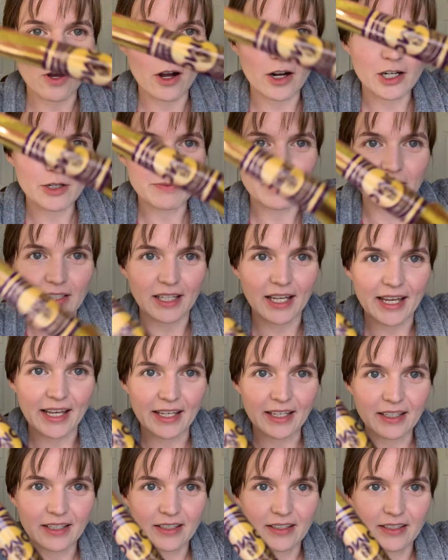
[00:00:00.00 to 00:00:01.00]

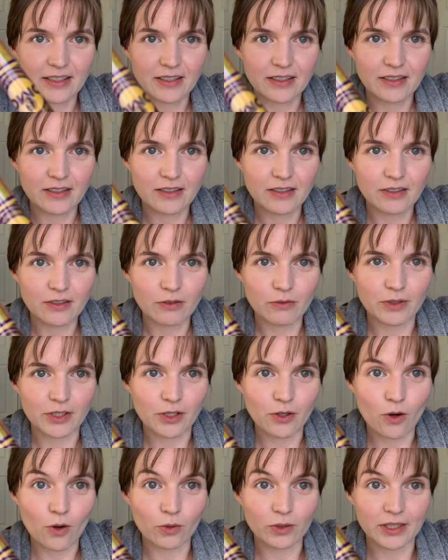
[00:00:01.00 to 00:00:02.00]
army-like when
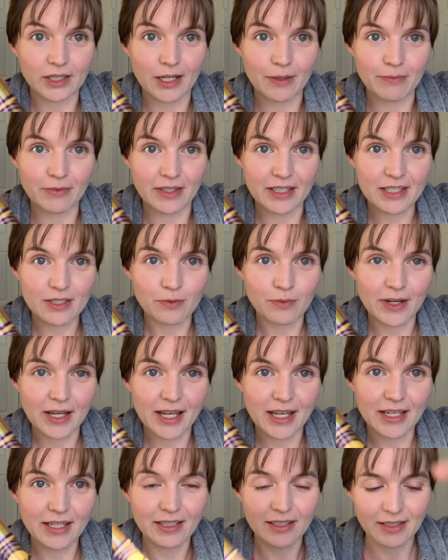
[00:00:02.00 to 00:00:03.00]
you hold it up this
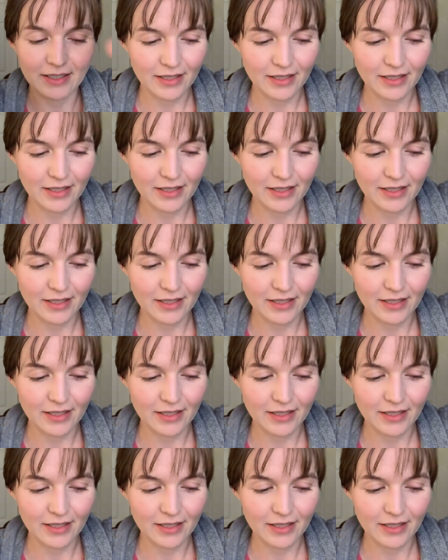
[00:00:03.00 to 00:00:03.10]
way,